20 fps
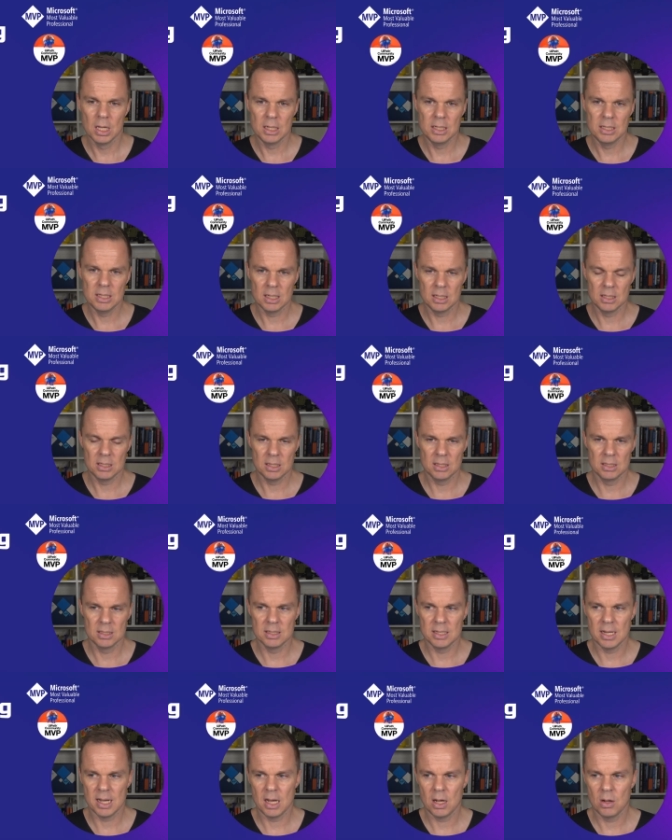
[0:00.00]
Genta is
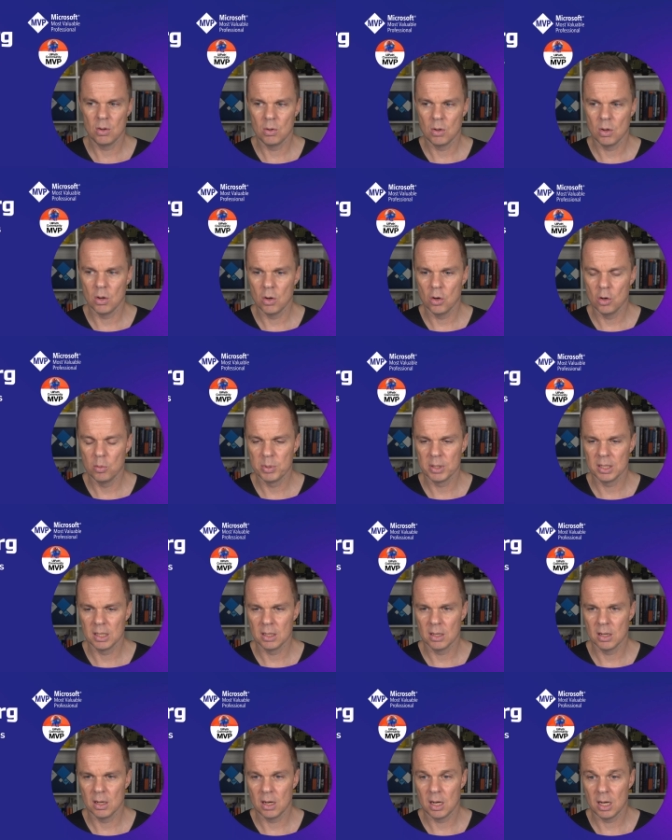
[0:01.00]
now
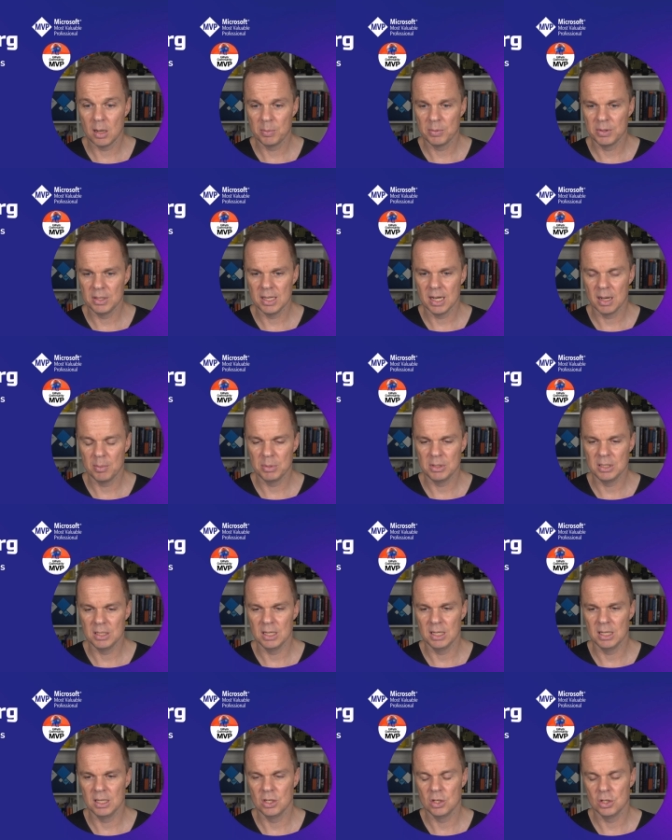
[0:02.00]
opening up the
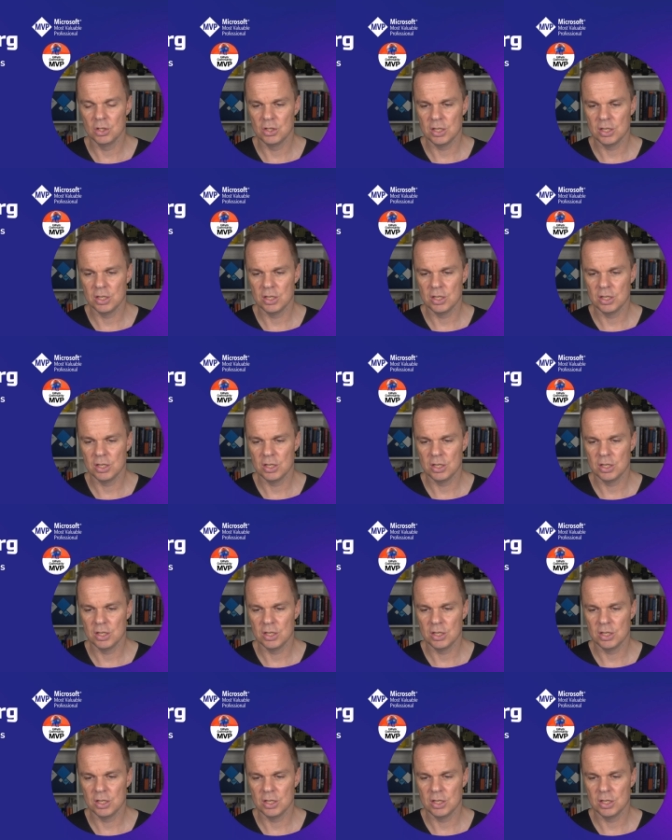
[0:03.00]
RPA